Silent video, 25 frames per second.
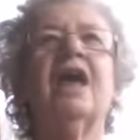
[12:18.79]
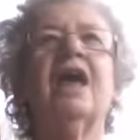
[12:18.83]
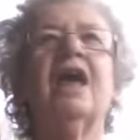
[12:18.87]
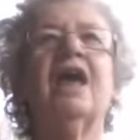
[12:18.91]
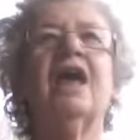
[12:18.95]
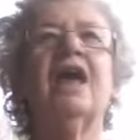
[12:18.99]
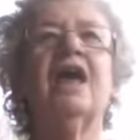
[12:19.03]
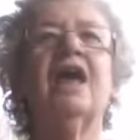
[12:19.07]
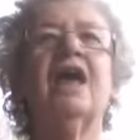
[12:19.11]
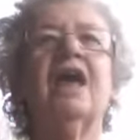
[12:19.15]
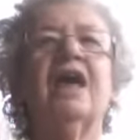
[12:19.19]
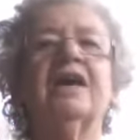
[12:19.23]

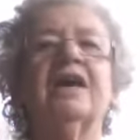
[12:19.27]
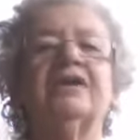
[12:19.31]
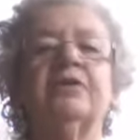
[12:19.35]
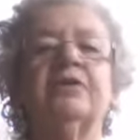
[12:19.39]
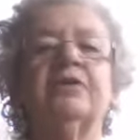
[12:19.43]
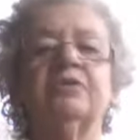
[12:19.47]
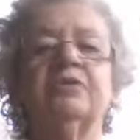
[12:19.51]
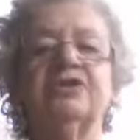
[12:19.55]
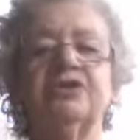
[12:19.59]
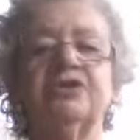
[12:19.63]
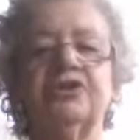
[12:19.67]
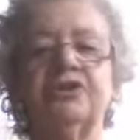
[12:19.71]
and it
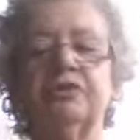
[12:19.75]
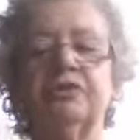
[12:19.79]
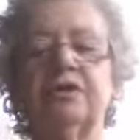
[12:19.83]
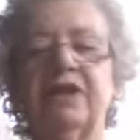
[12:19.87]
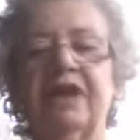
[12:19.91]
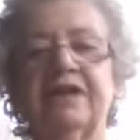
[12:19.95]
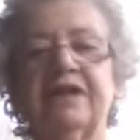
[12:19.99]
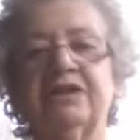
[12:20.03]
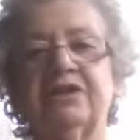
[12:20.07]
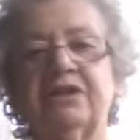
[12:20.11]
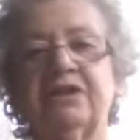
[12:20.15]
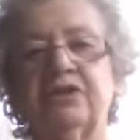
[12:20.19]
was too
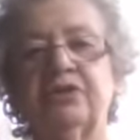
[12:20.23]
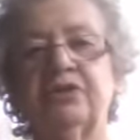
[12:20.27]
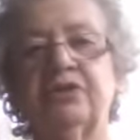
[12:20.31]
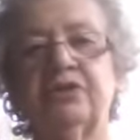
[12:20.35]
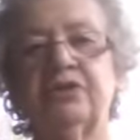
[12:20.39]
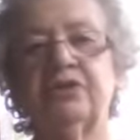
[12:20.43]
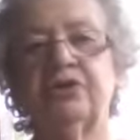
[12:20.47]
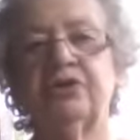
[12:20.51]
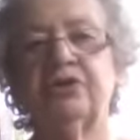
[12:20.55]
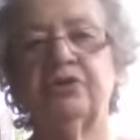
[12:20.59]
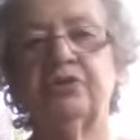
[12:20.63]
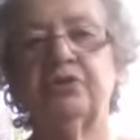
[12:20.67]
late to
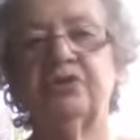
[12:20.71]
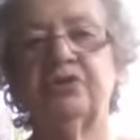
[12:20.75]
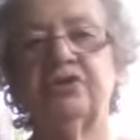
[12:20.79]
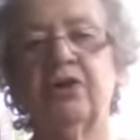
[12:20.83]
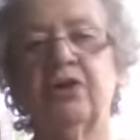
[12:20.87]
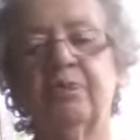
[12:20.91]
start